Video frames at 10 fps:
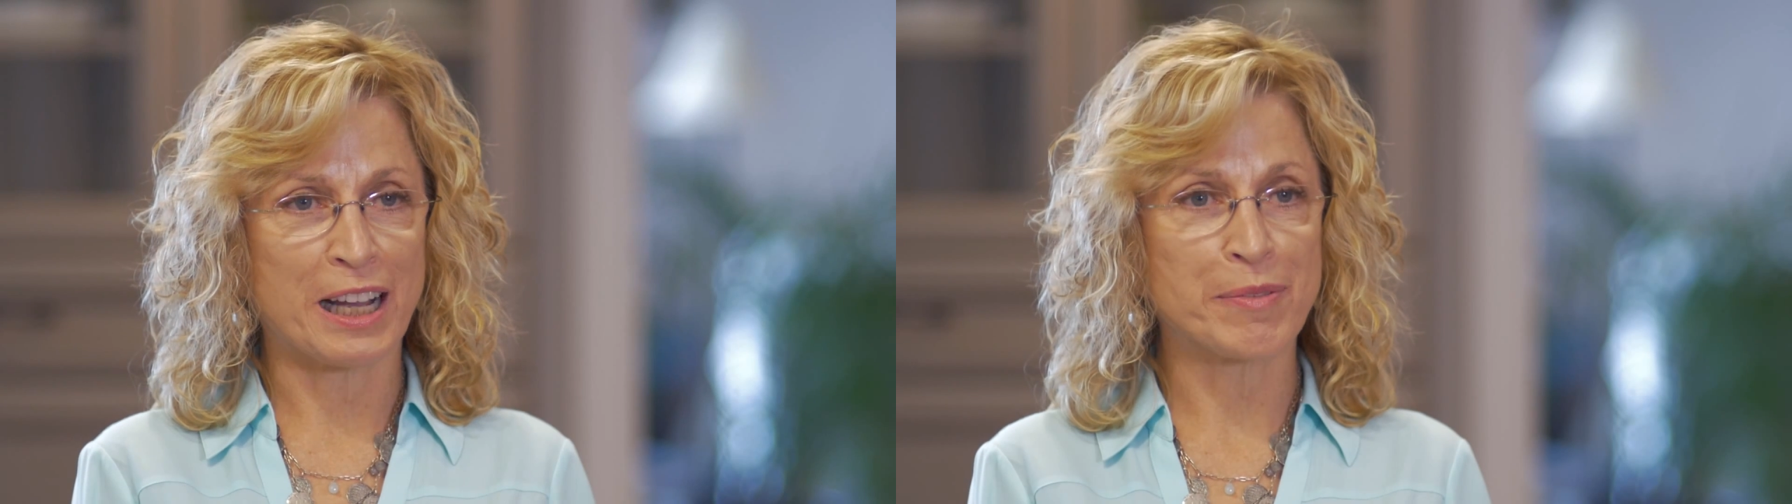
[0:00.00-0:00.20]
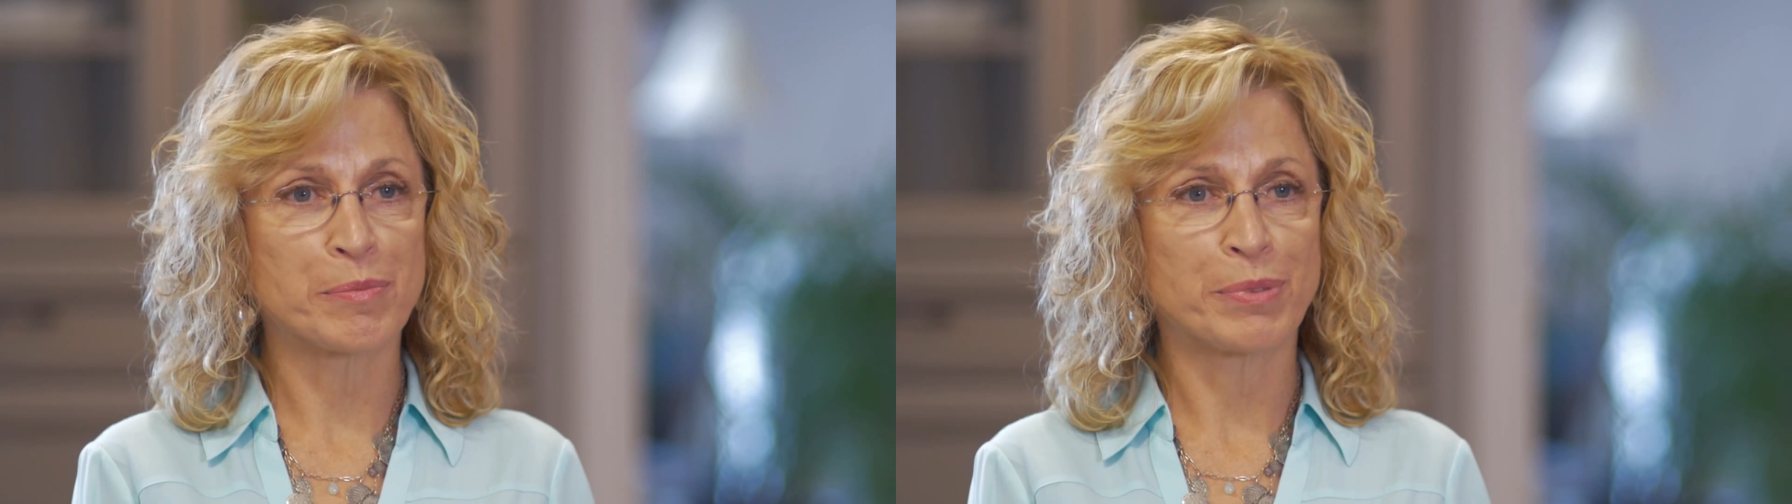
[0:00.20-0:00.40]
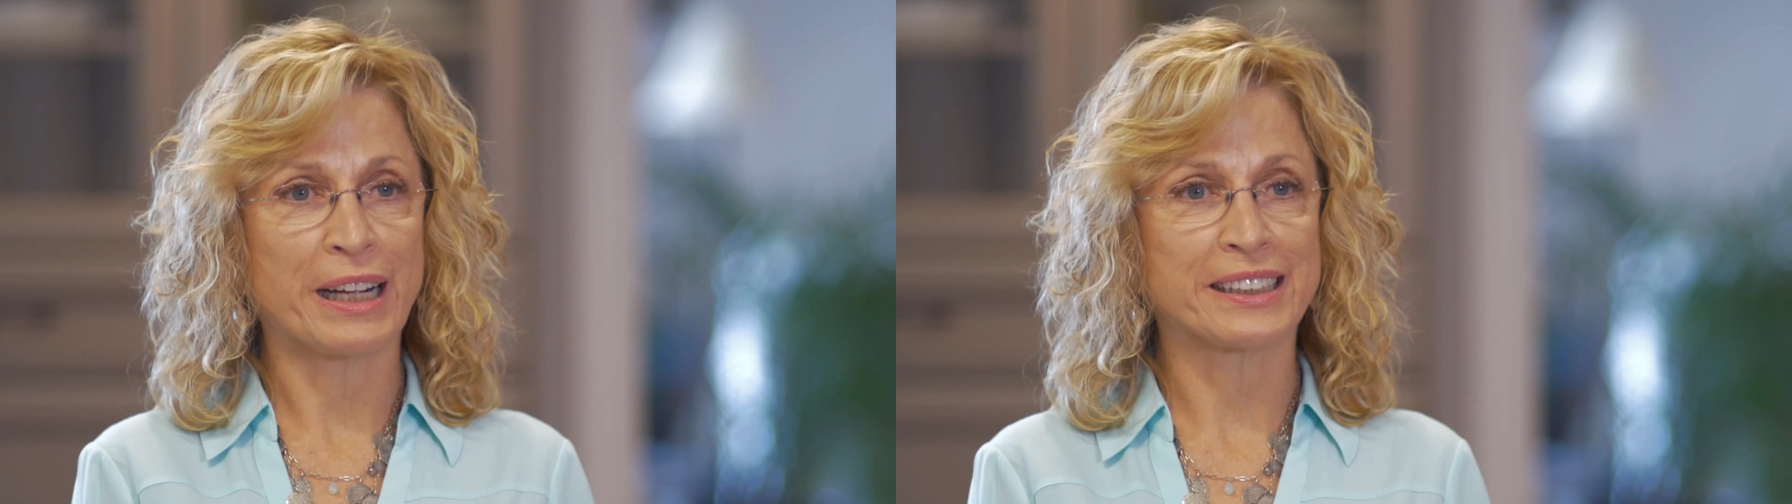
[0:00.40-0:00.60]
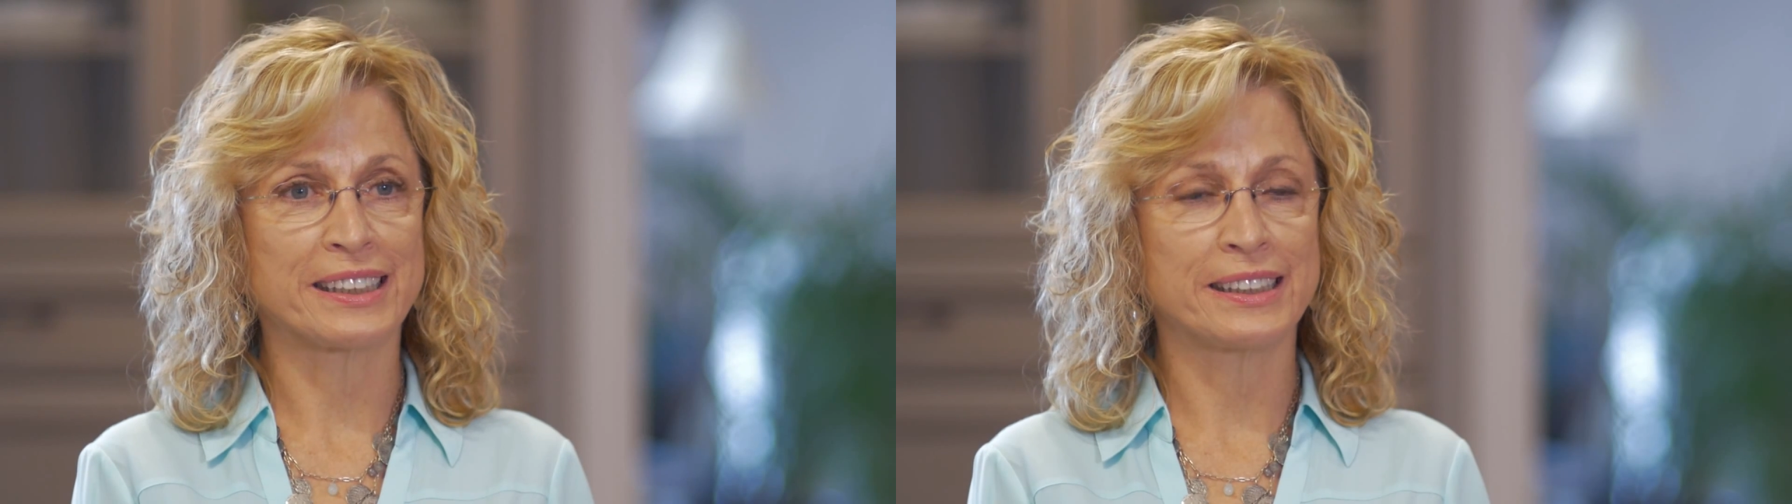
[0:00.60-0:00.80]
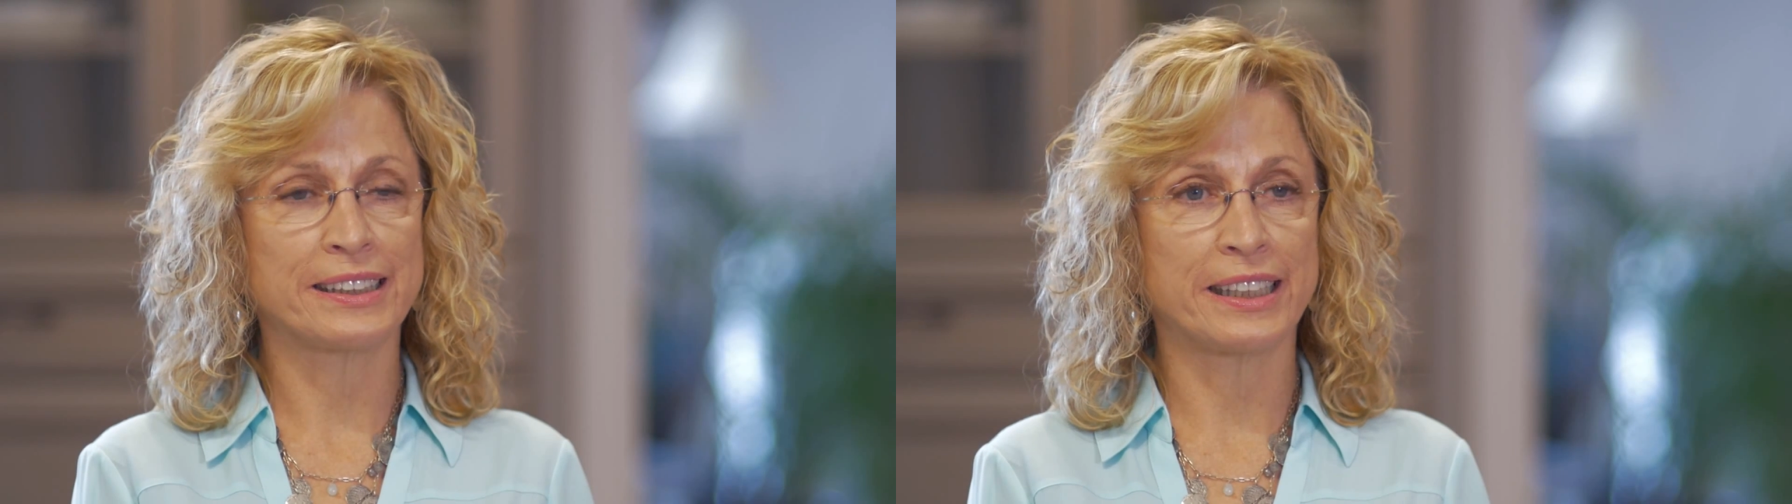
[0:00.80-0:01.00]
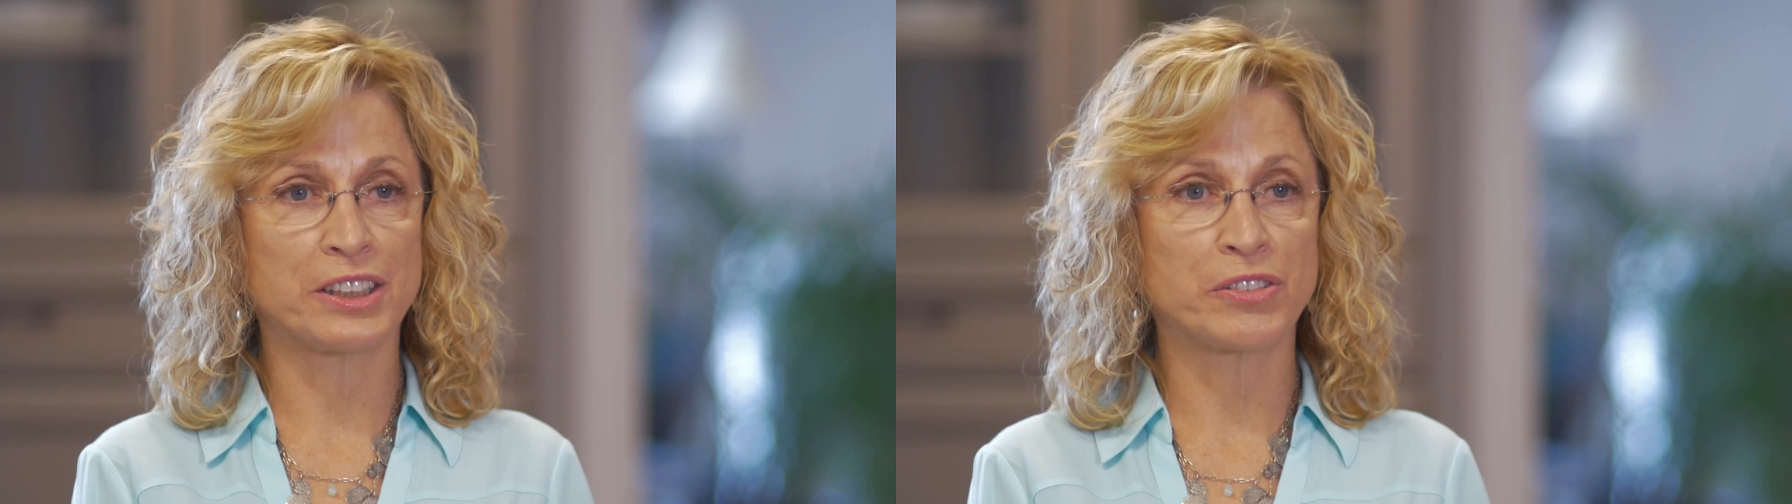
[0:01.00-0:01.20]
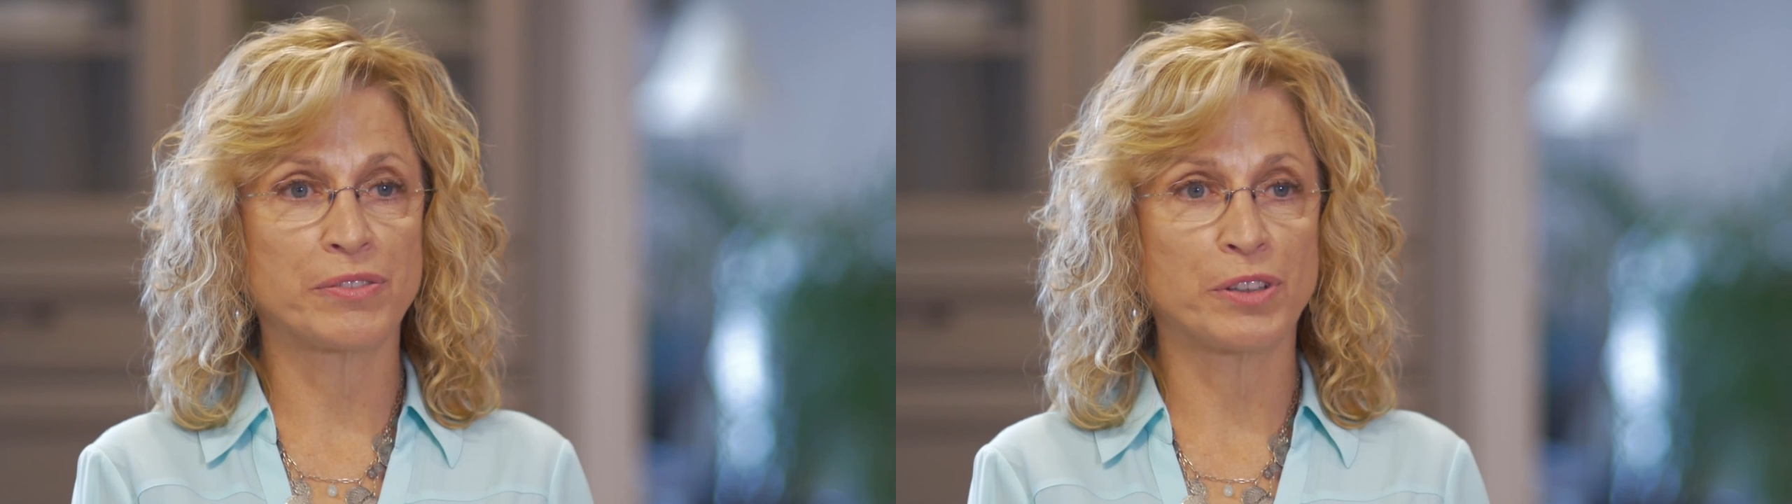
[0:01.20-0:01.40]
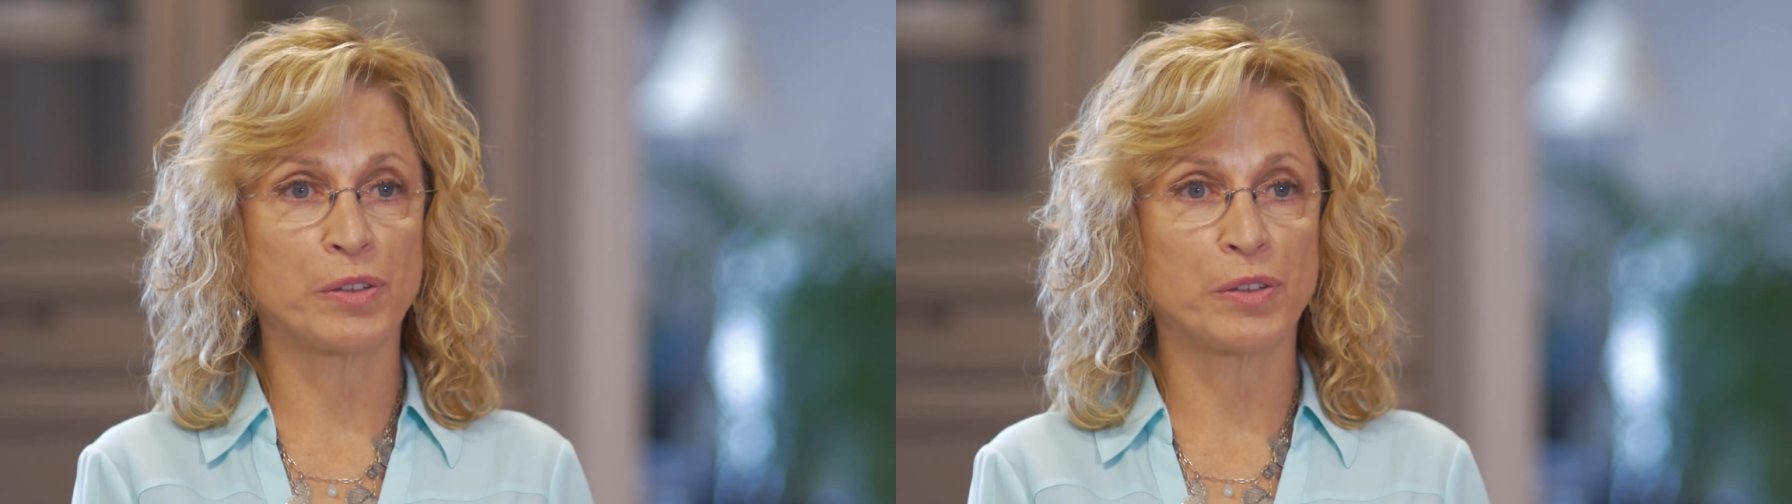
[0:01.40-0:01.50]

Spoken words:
I've been practicing dentistry for